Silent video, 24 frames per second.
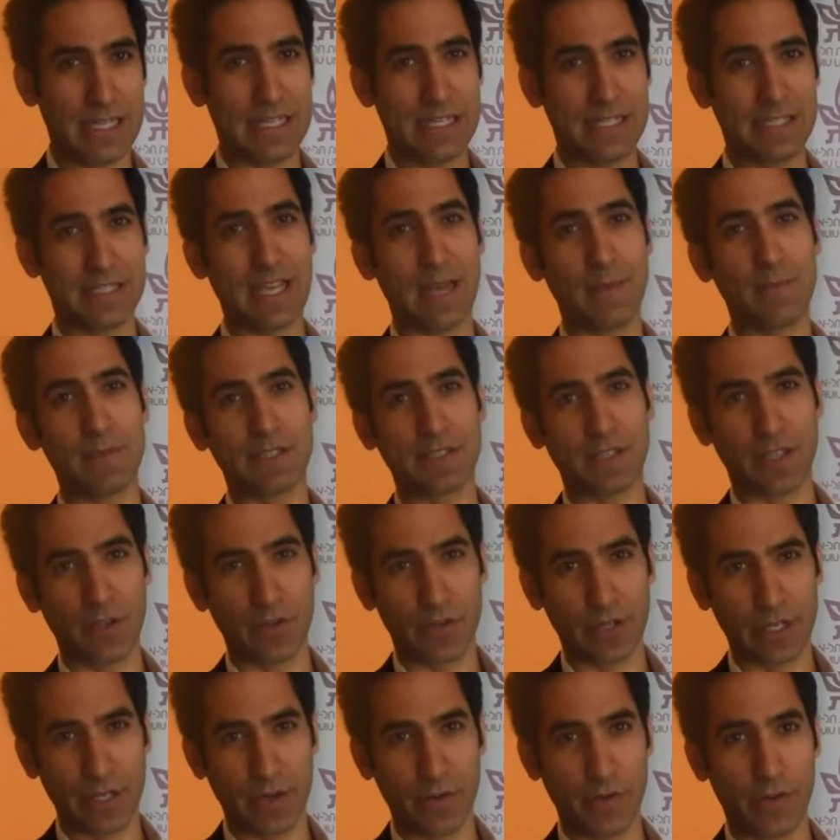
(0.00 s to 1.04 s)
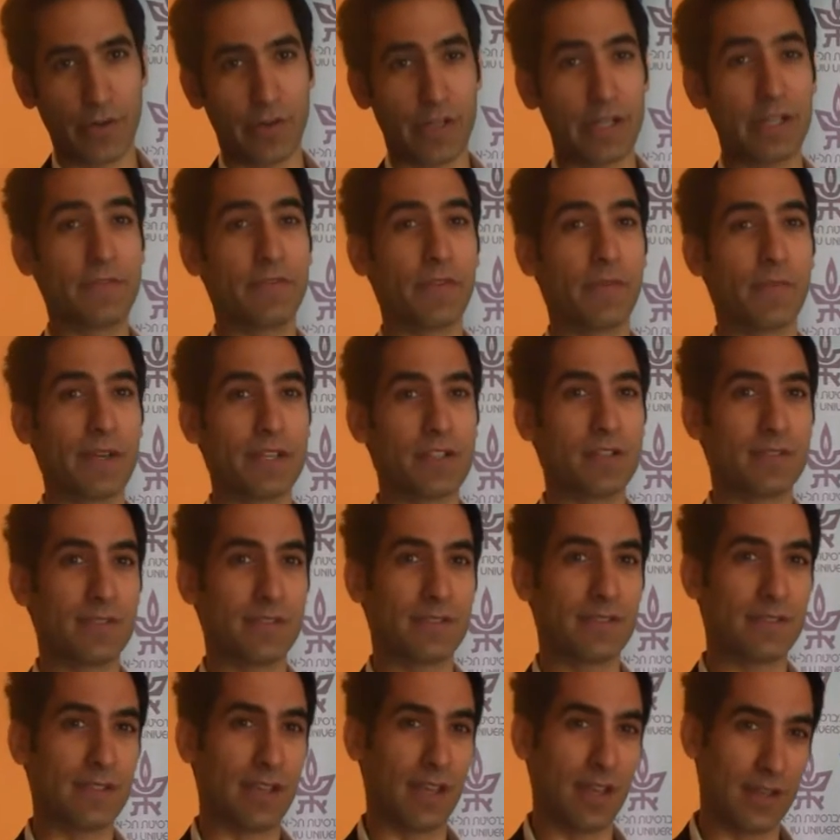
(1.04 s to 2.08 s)
cybersecurity or information
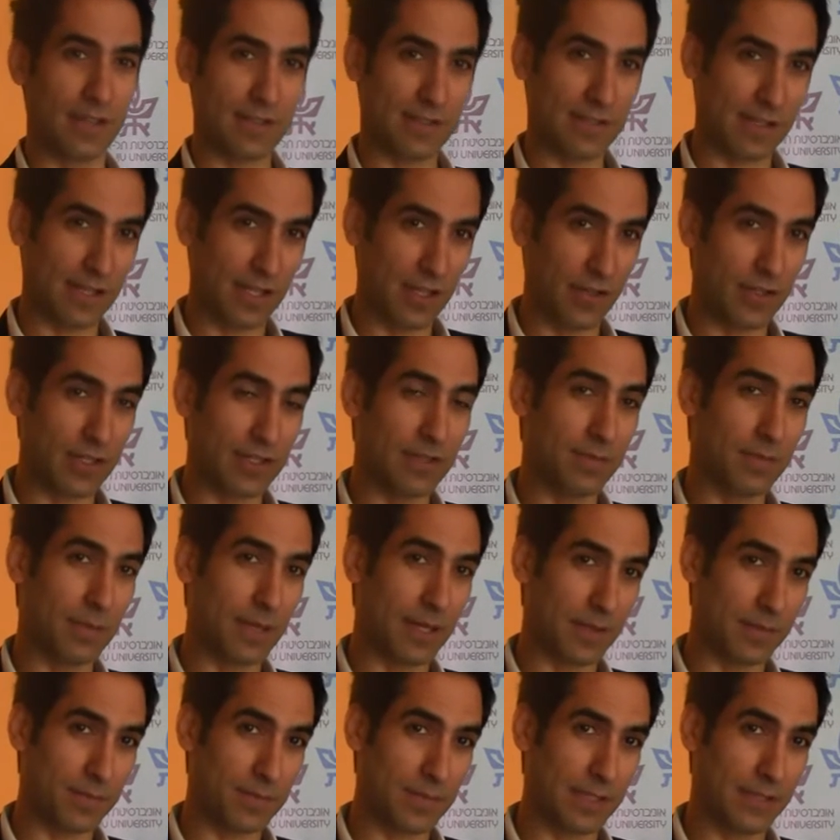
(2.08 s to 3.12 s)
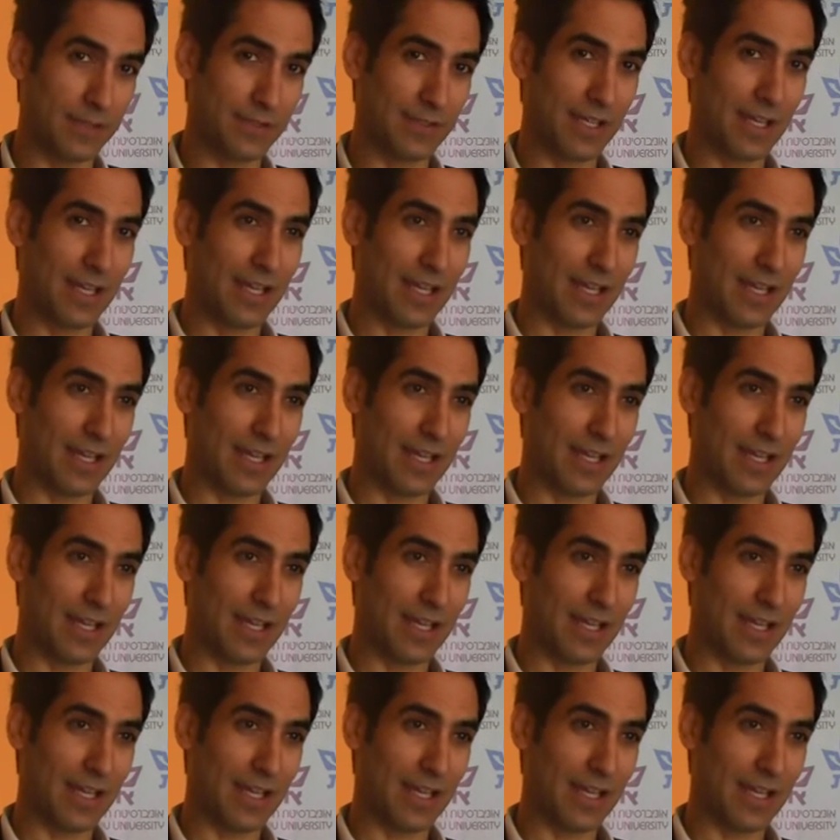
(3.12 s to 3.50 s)
security department